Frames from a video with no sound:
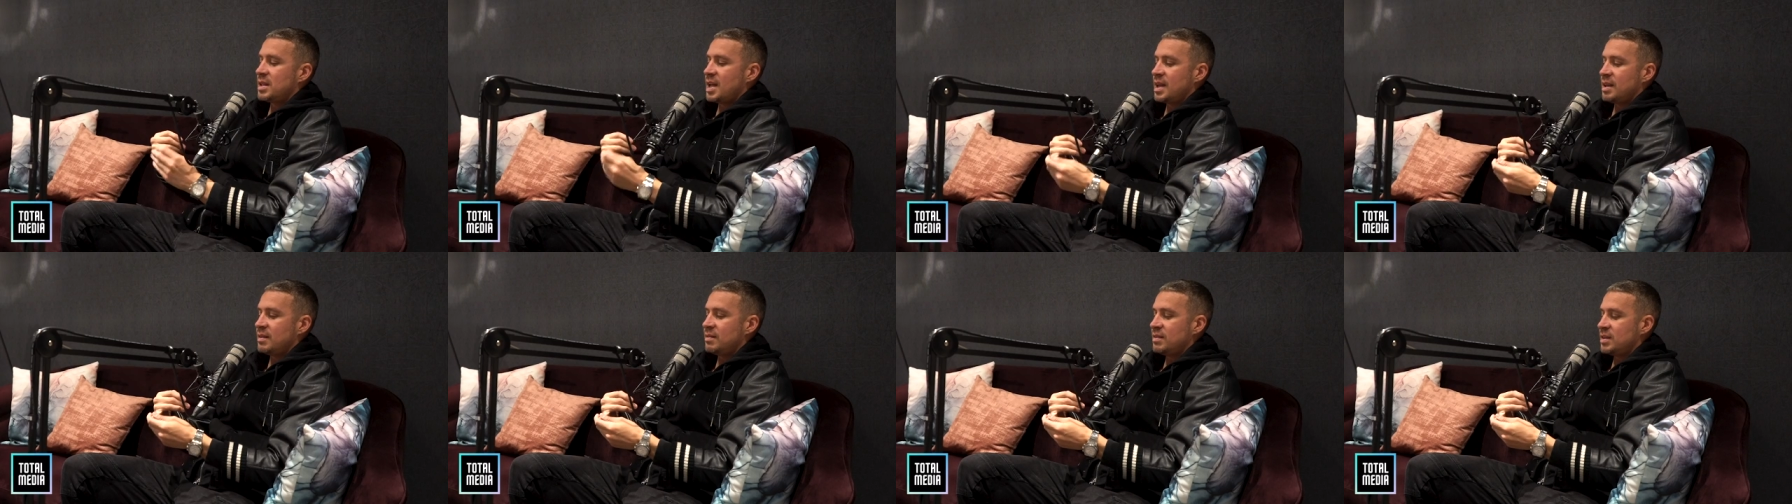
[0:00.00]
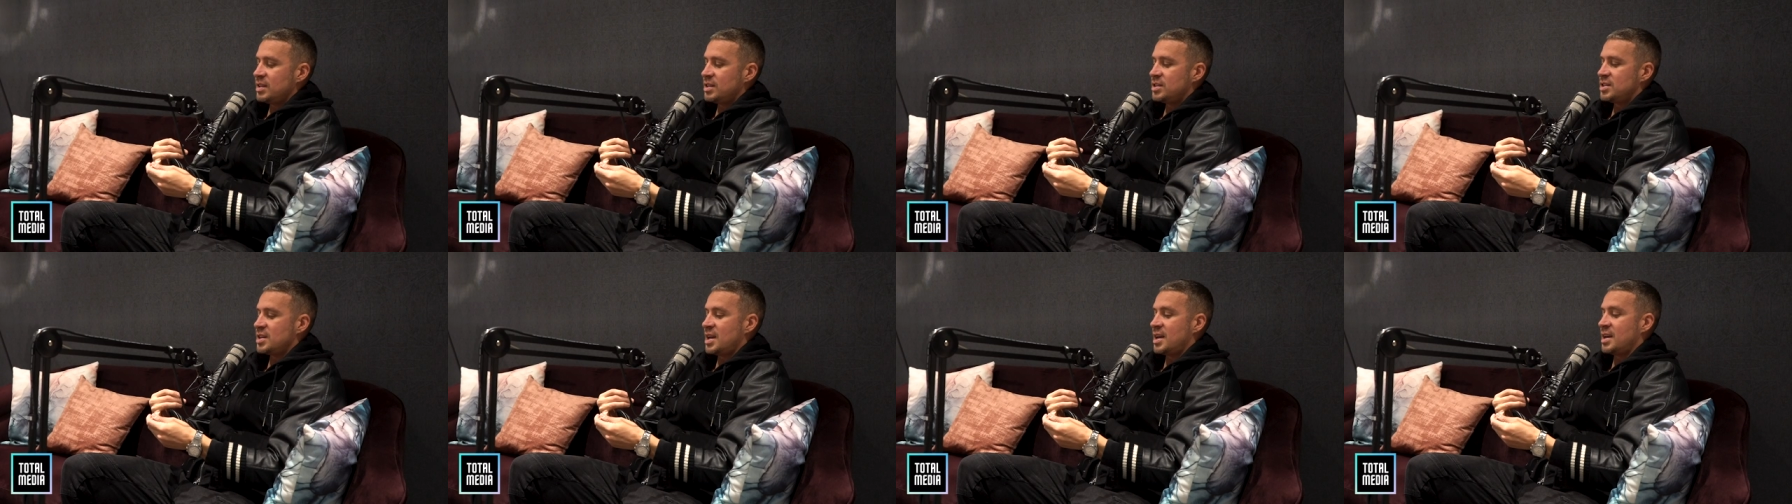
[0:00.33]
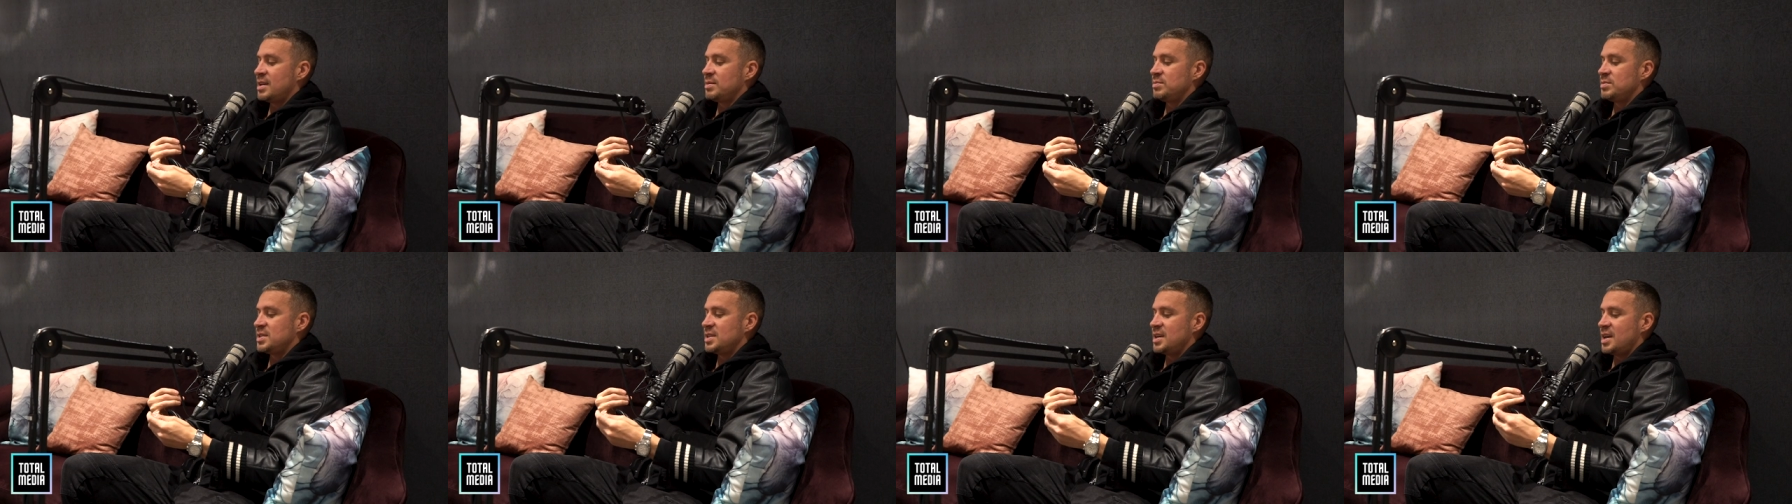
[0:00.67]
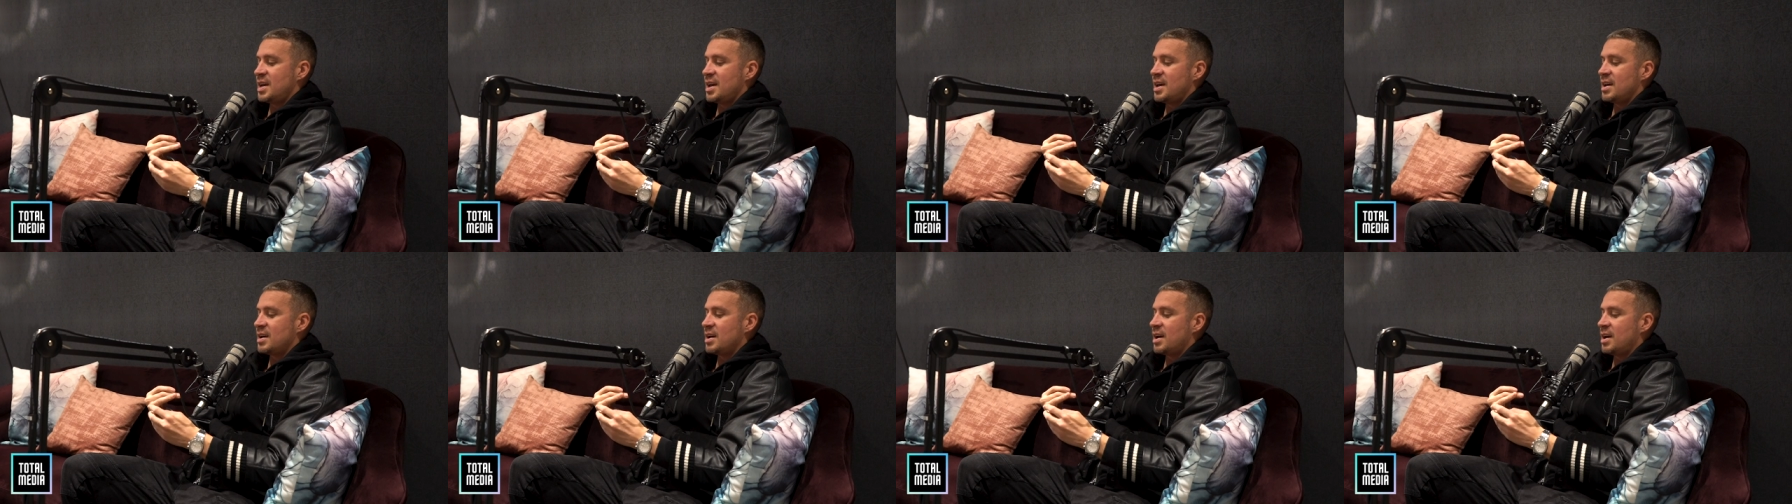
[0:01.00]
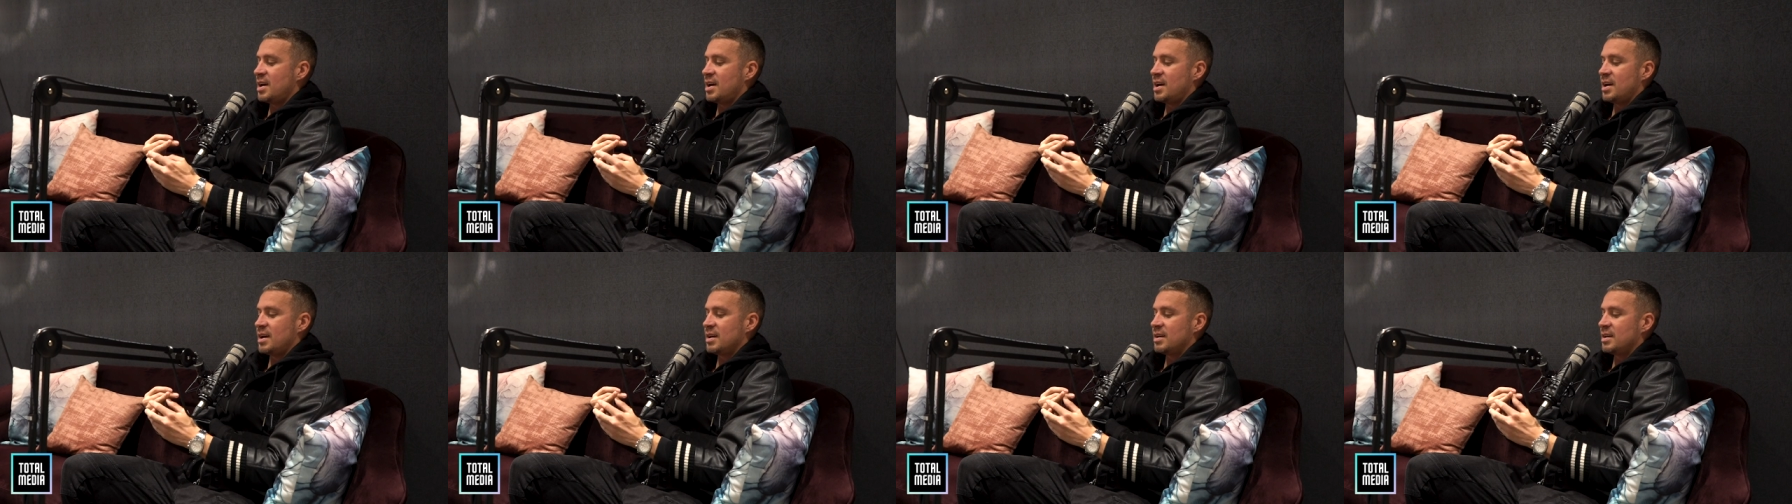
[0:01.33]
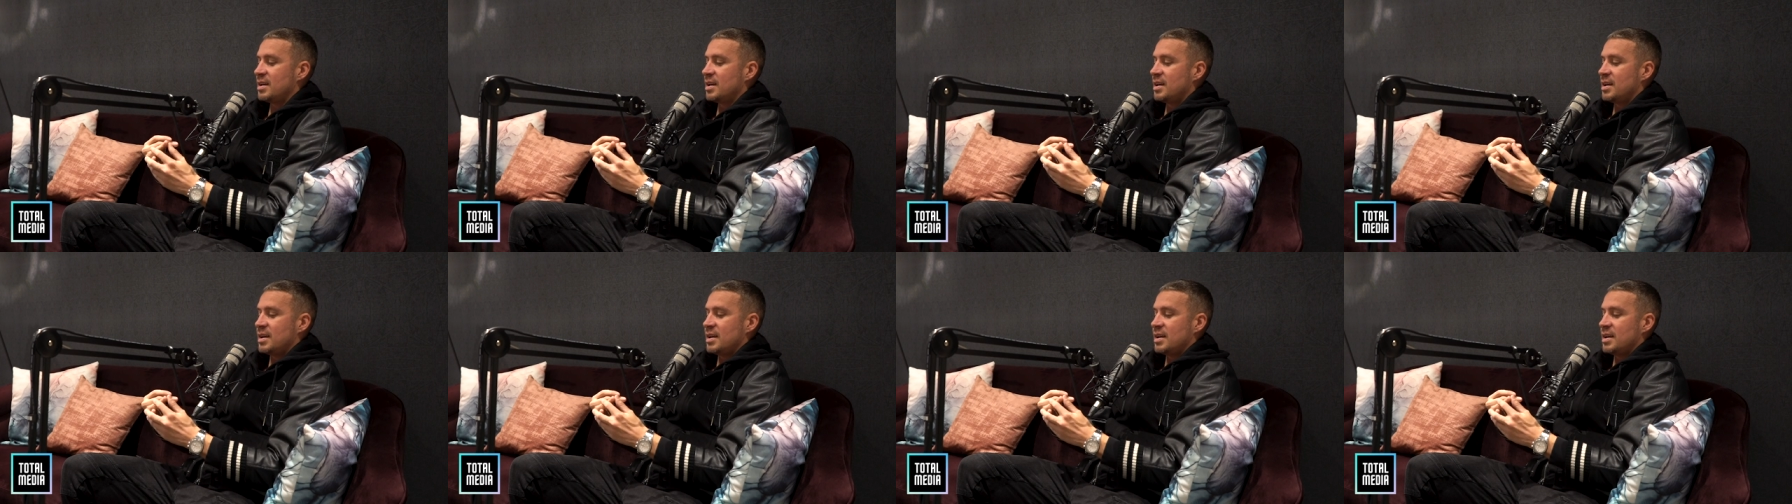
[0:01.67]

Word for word: uh, David James, yeah, uh,